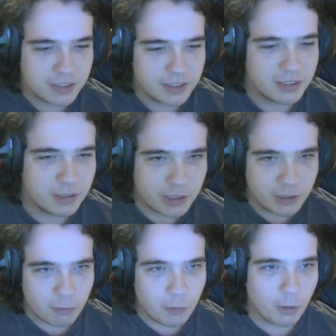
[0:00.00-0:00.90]
this
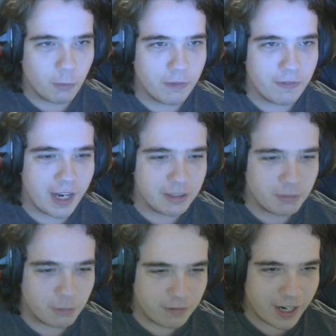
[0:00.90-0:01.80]
guy. We're we're fine.
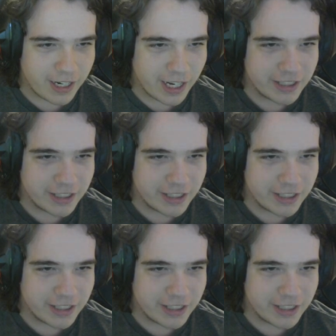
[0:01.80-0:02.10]
We're fine. I